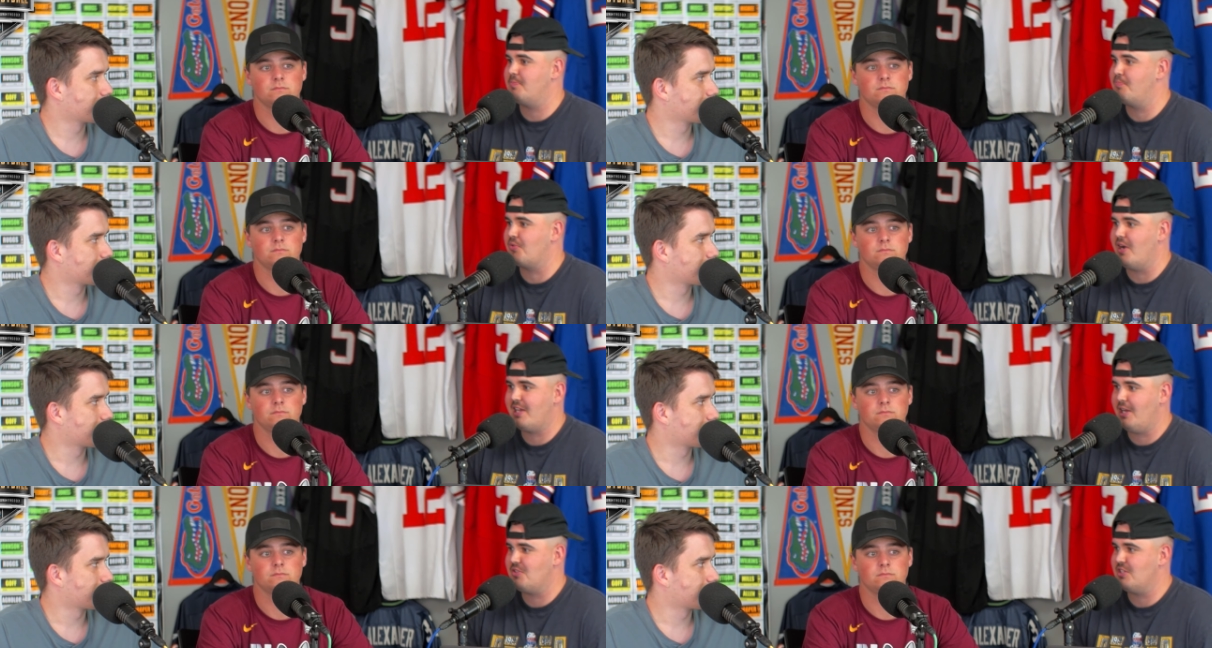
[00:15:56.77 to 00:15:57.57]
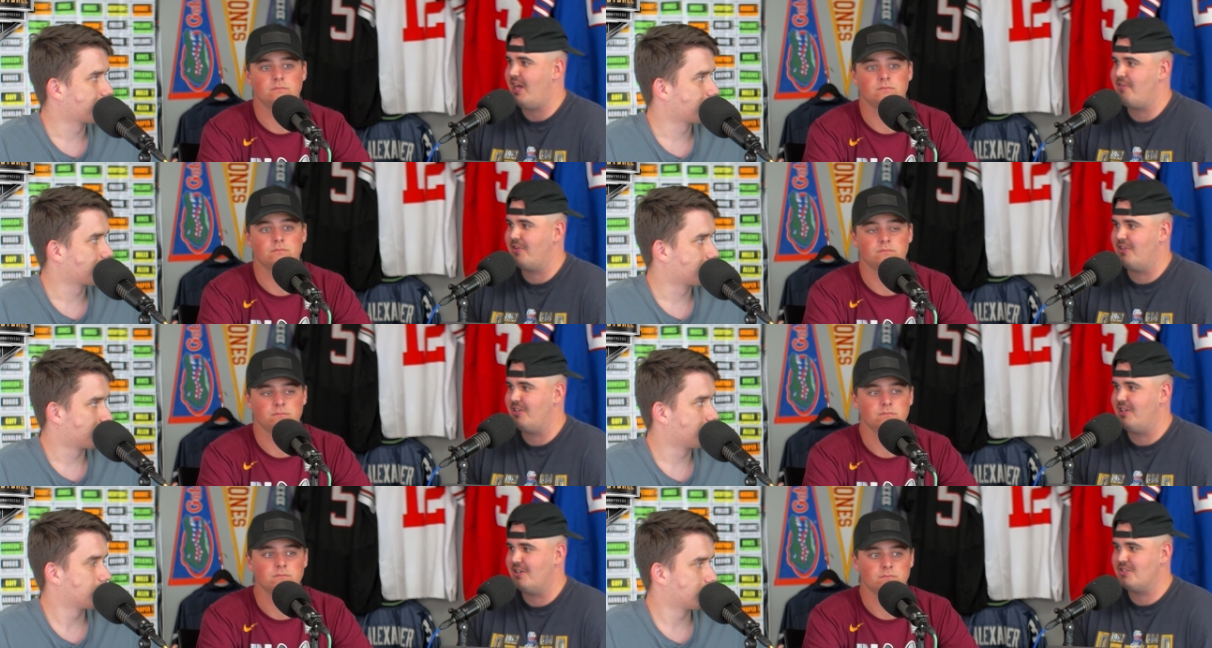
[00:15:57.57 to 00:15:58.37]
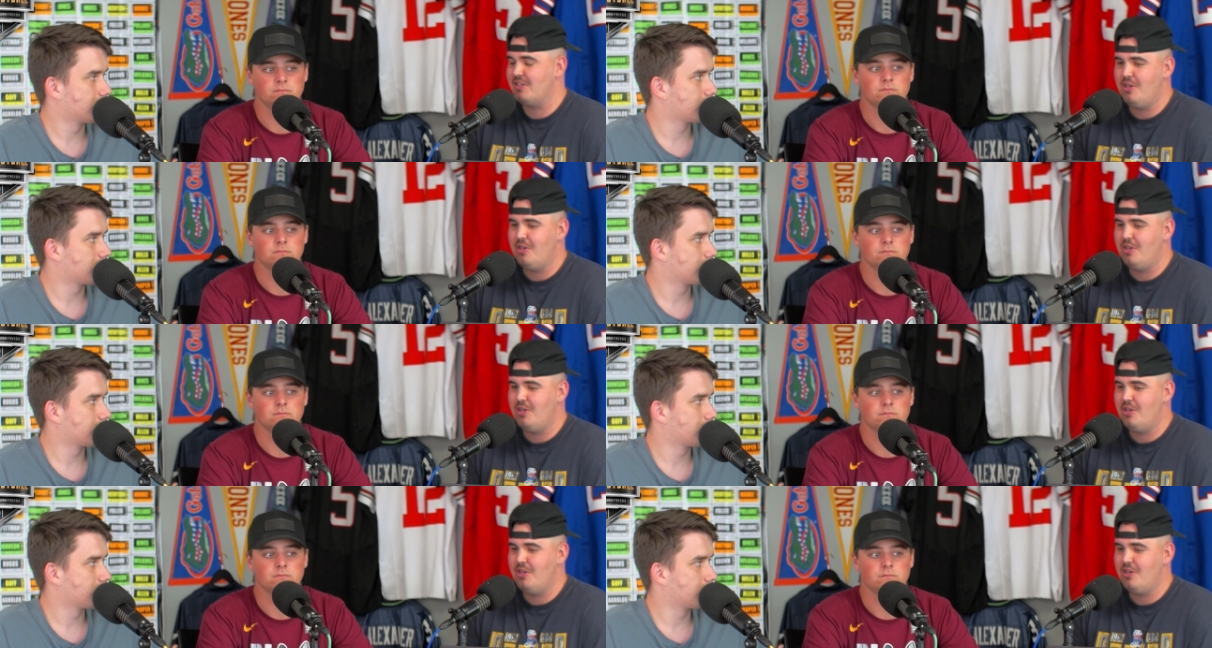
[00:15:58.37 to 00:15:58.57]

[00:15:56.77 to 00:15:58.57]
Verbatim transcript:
Speaker 1: breakouts and having good years.